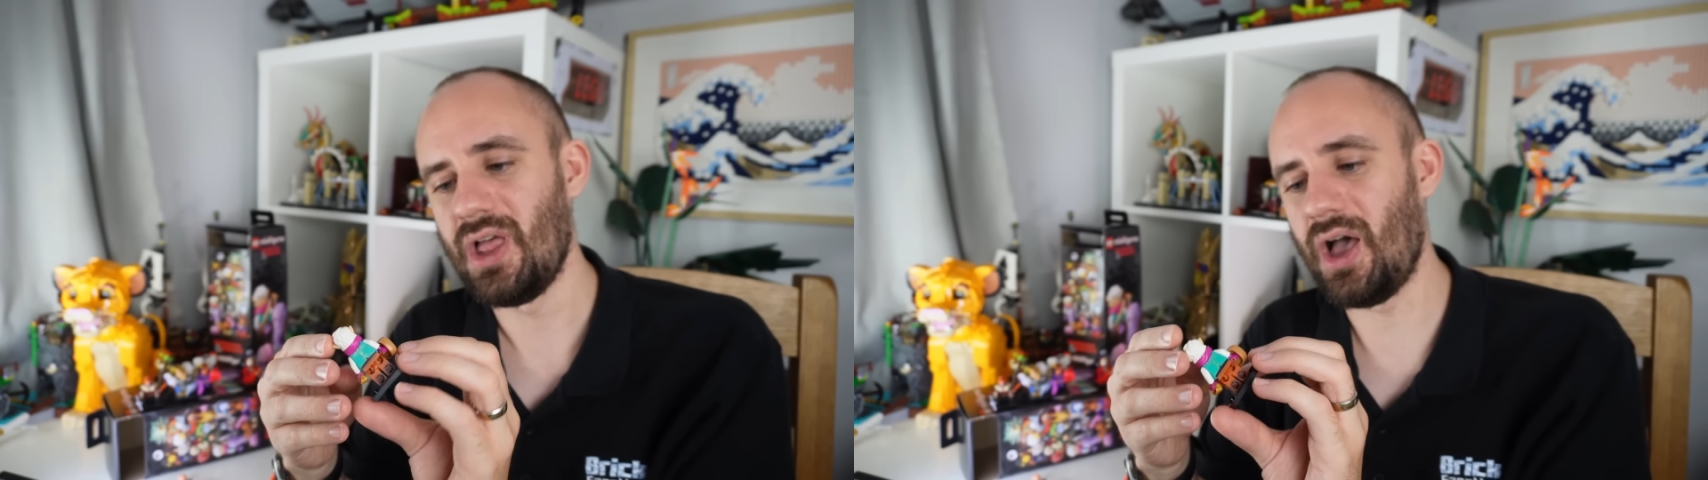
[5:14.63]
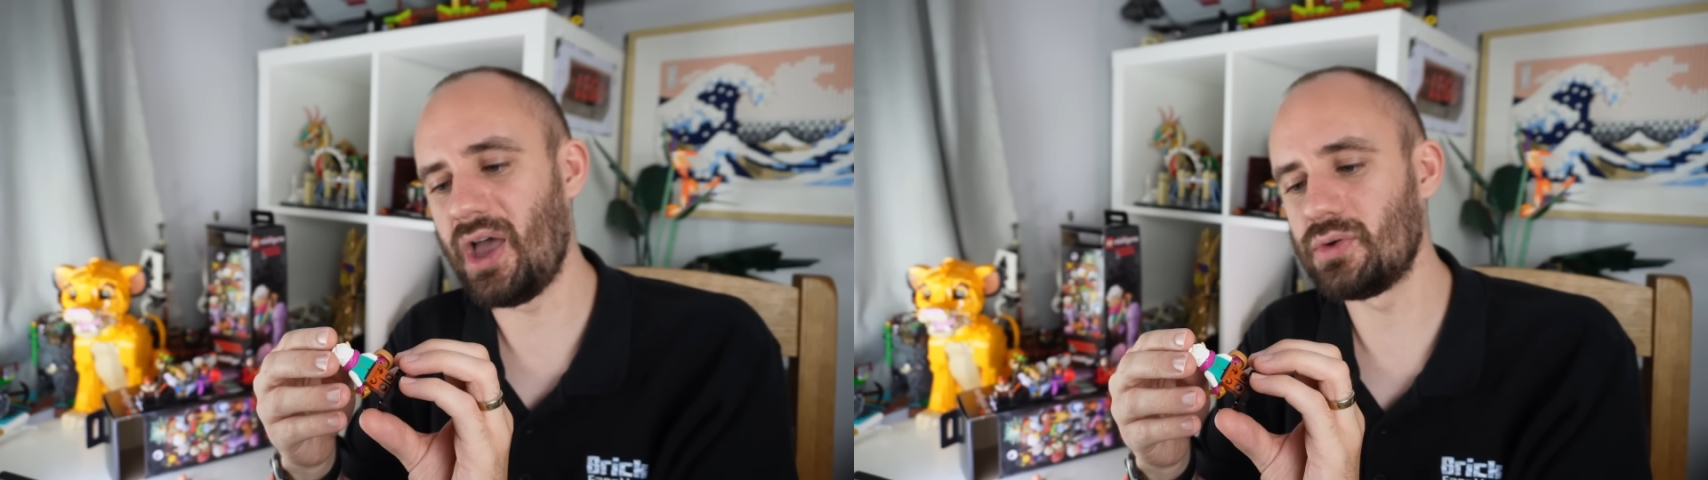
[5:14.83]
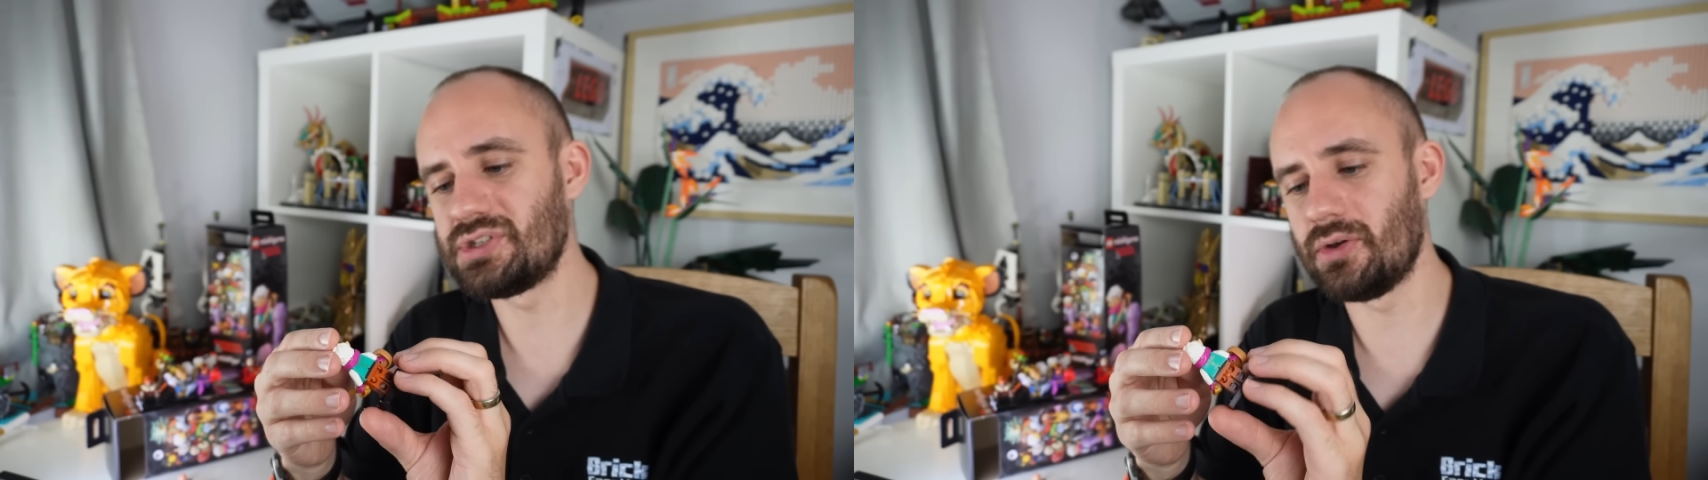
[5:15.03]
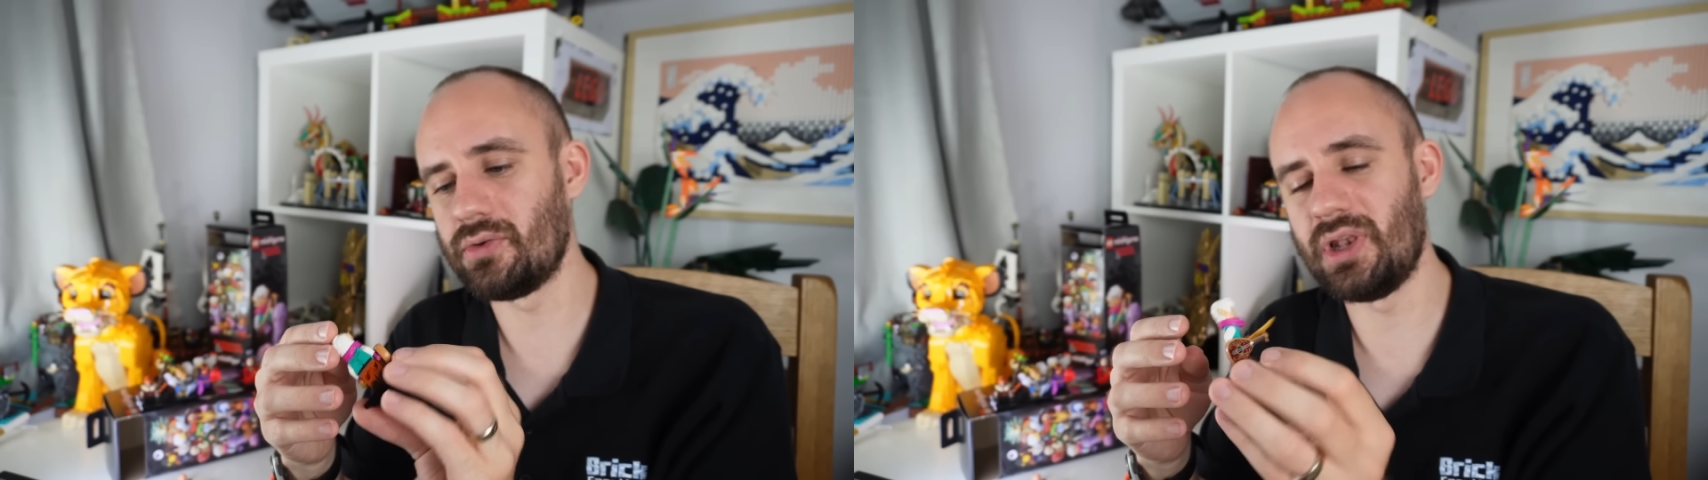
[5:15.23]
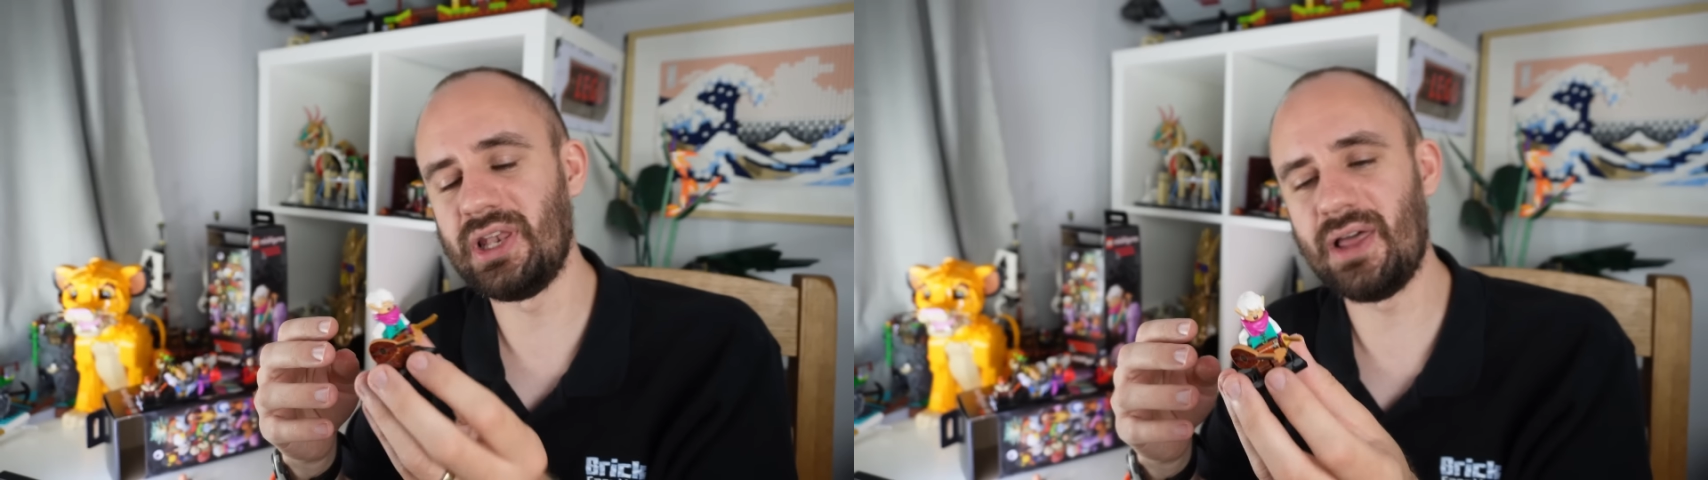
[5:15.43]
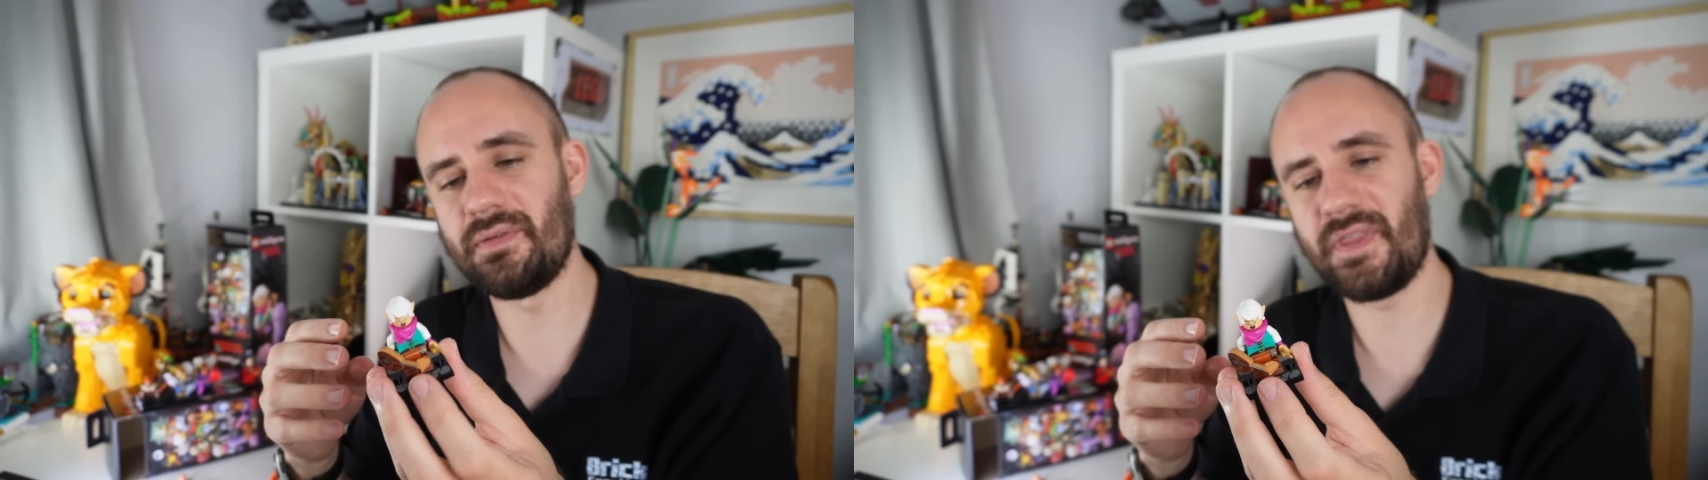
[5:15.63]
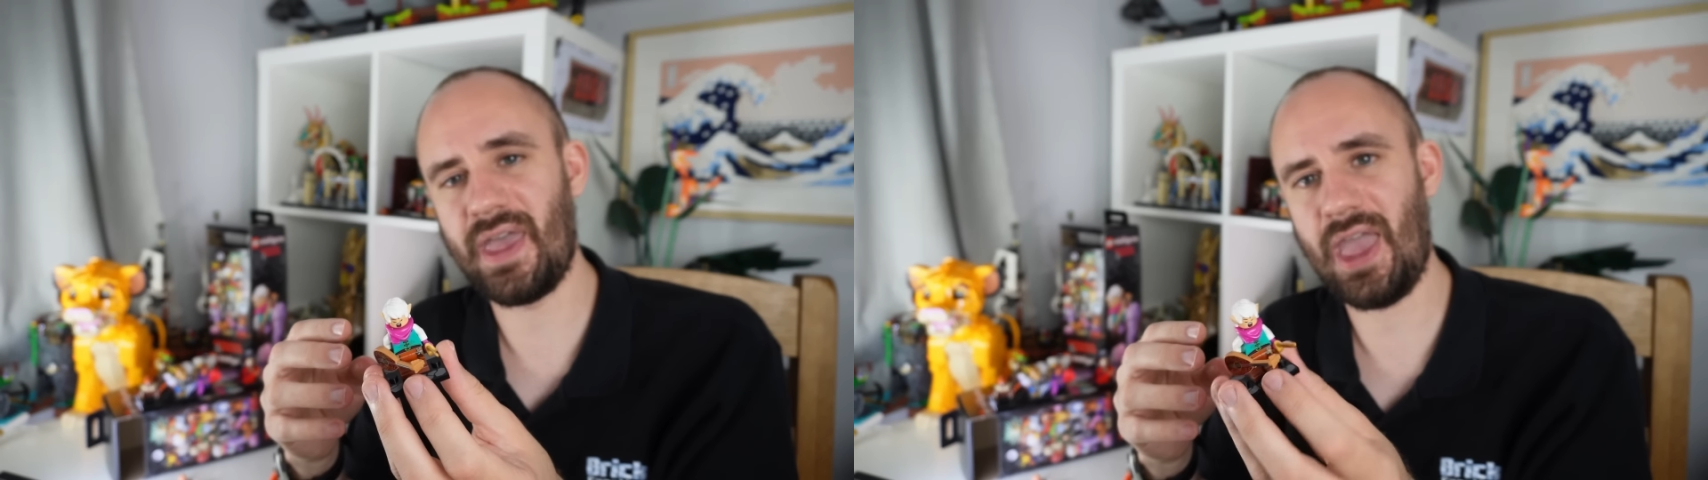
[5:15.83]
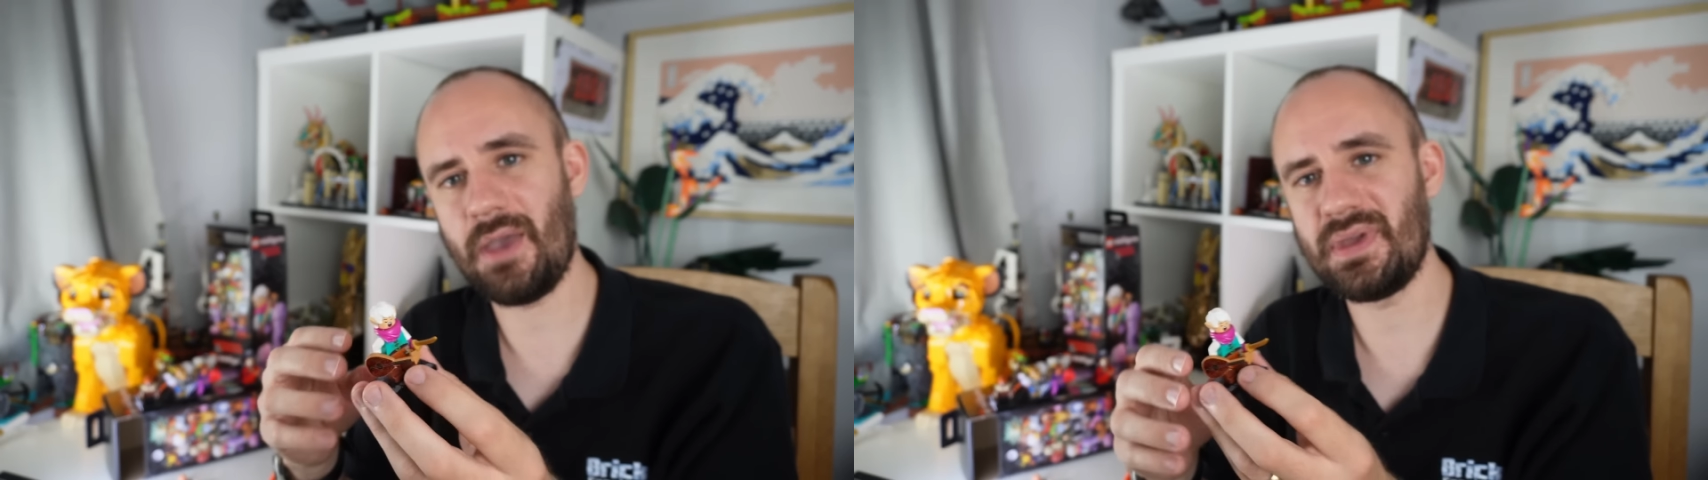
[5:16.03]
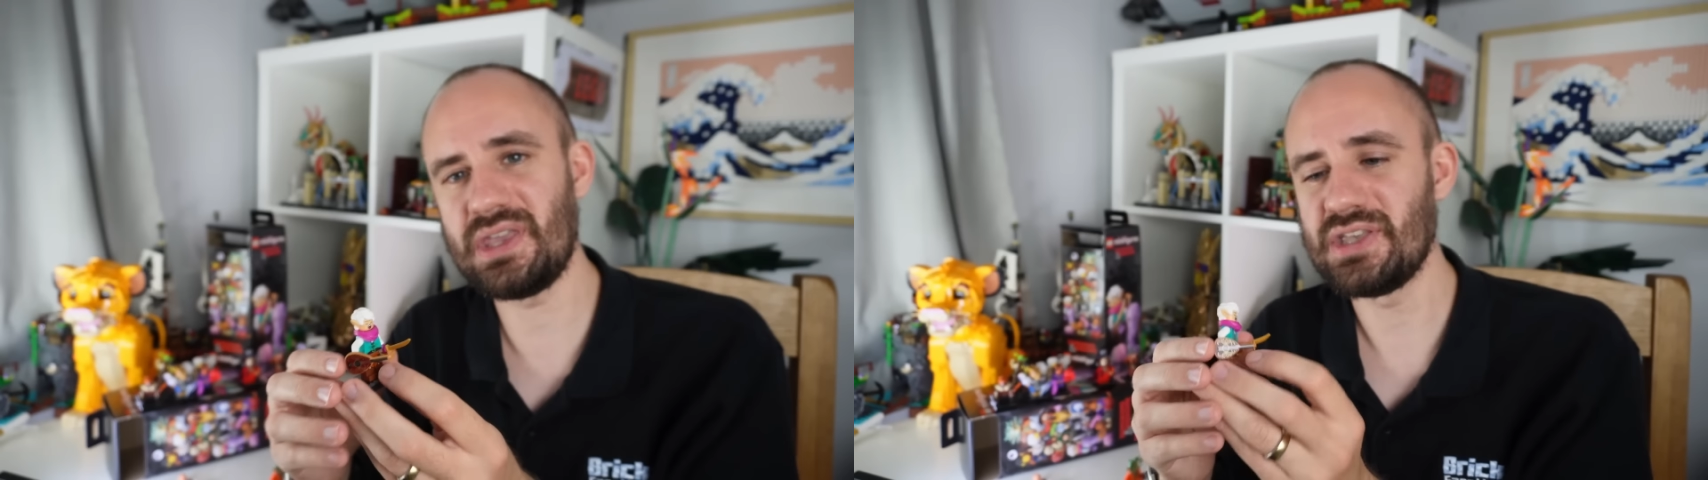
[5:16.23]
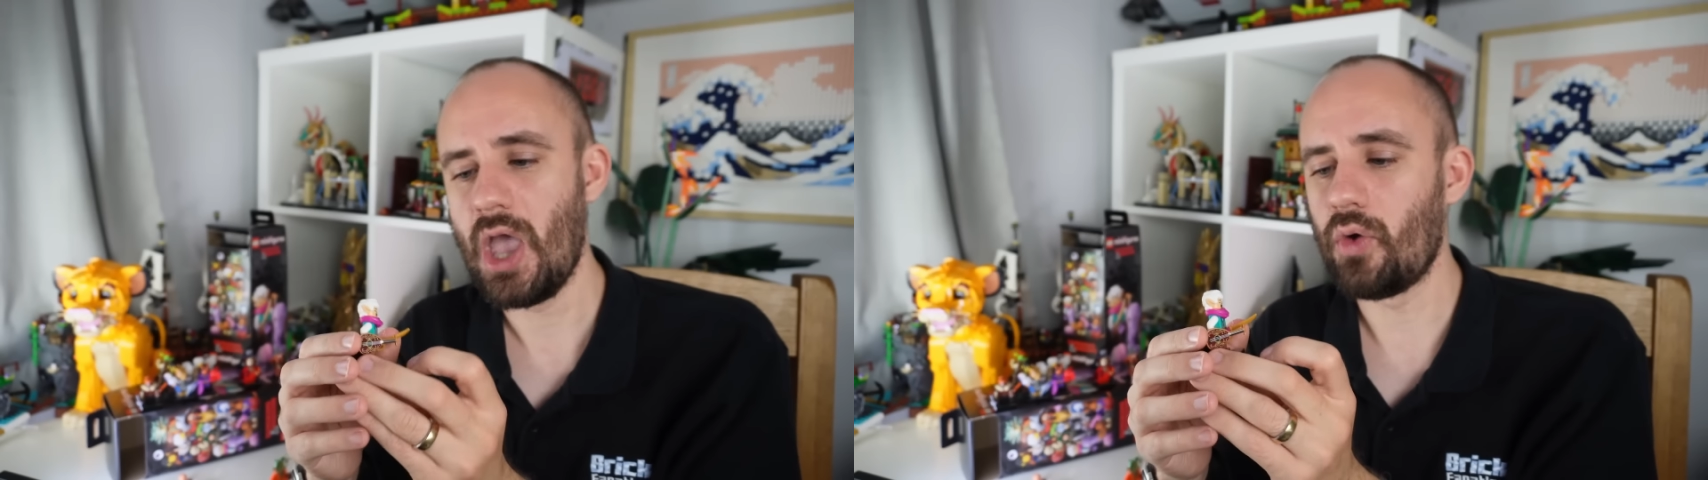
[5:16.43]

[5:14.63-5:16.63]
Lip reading: I also love the hairpiece.